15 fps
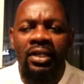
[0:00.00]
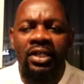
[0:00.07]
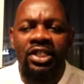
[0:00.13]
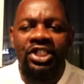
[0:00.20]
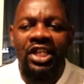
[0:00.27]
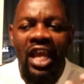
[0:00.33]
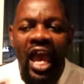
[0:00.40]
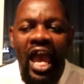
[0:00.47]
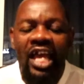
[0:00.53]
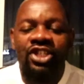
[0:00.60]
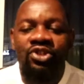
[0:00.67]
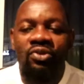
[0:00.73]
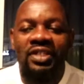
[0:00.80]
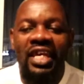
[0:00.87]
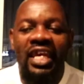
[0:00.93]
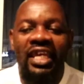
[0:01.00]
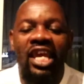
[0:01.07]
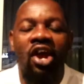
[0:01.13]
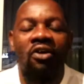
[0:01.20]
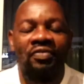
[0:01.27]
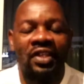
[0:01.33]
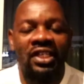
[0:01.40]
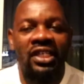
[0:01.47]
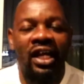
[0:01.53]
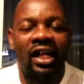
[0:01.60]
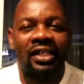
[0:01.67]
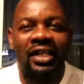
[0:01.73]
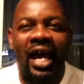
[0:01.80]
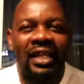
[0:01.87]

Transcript: she has to take care of the child